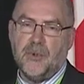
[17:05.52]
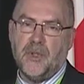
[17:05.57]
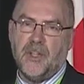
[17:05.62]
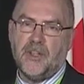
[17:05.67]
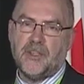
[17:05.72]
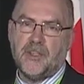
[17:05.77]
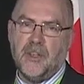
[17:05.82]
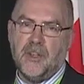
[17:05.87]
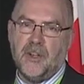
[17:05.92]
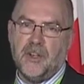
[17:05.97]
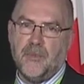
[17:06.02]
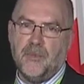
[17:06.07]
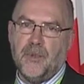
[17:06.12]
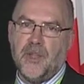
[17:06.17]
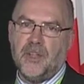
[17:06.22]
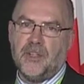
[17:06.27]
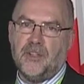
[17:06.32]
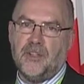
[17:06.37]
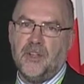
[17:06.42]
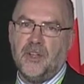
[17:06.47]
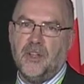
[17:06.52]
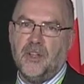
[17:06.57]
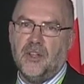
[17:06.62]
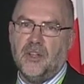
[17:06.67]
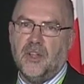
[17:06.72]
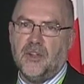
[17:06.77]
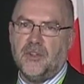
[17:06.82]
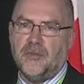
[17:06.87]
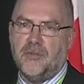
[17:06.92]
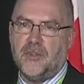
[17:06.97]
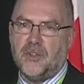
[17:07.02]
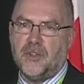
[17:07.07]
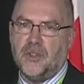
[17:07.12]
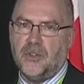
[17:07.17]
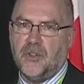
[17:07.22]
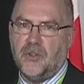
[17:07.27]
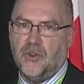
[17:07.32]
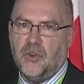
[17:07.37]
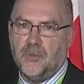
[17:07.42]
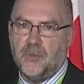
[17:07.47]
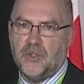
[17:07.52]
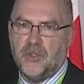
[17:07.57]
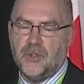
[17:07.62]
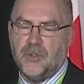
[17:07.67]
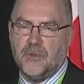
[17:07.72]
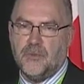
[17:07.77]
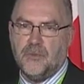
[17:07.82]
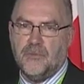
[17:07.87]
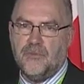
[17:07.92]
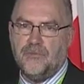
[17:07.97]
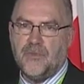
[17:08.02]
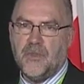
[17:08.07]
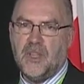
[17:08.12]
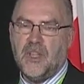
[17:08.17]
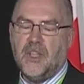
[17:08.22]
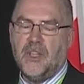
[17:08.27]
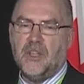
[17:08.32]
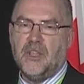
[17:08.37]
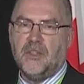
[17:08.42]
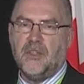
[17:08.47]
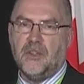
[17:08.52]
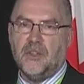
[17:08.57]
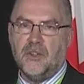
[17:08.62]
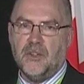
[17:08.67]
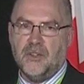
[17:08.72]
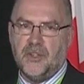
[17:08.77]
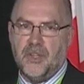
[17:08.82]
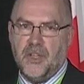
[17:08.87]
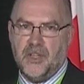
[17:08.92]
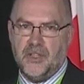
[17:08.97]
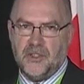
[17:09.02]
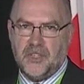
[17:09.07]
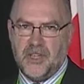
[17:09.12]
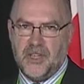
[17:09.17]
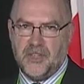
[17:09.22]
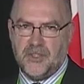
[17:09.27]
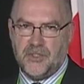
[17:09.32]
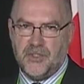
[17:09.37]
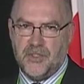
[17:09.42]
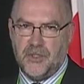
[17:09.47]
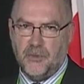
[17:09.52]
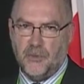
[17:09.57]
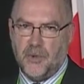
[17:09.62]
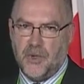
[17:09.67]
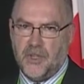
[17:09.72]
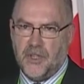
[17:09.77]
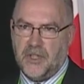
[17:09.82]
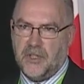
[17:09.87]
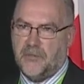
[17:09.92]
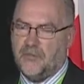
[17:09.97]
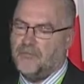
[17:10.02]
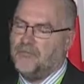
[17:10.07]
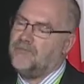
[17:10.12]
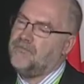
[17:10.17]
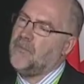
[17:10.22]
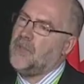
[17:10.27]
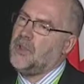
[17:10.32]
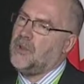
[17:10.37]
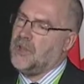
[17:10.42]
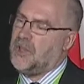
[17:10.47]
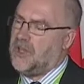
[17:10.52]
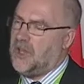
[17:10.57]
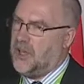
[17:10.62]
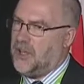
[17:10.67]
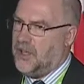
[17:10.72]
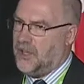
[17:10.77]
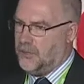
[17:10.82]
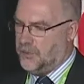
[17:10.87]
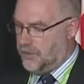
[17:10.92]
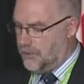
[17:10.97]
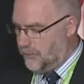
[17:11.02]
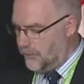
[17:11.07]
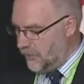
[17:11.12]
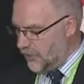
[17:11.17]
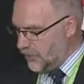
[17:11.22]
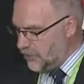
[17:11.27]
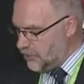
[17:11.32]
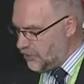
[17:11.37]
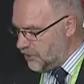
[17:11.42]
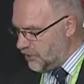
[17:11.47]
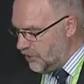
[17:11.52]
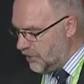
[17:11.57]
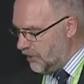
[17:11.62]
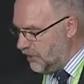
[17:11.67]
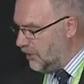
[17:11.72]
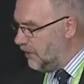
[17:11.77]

So we isolated a bacterial artificial chromosome that contains SDY, carry out the fish,